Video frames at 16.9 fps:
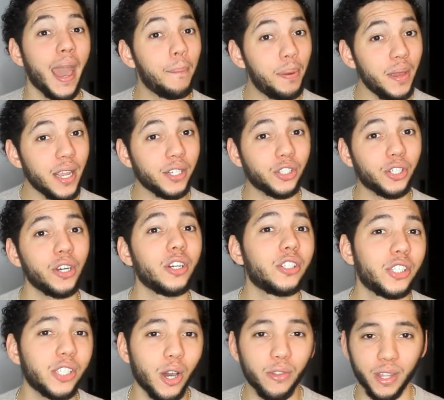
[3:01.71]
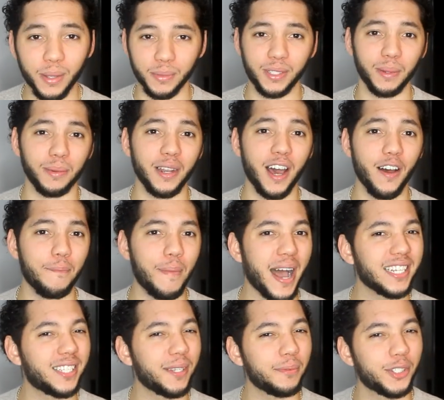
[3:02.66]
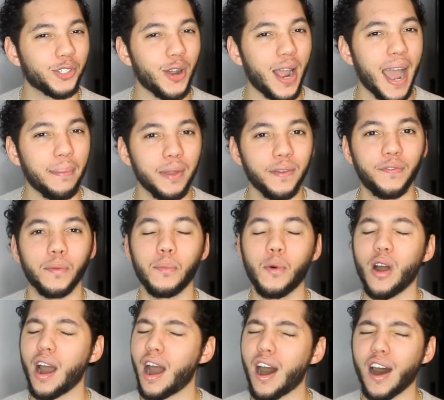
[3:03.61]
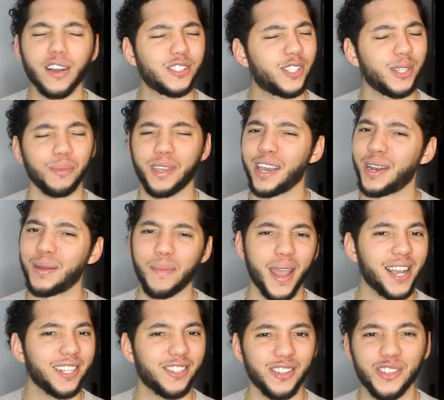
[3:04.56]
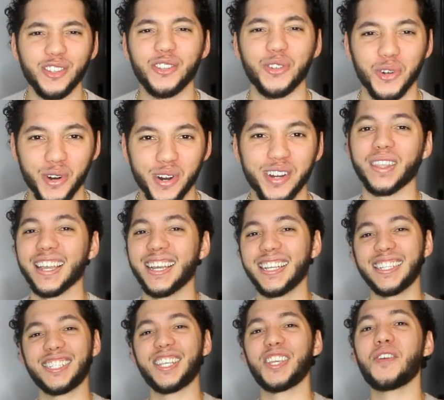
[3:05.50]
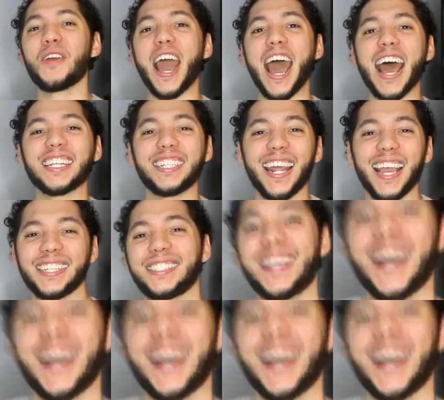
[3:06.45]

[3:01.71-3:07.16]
and be sure to show them some love by subscribing for more awesome KineMaster tutorials. See you guys next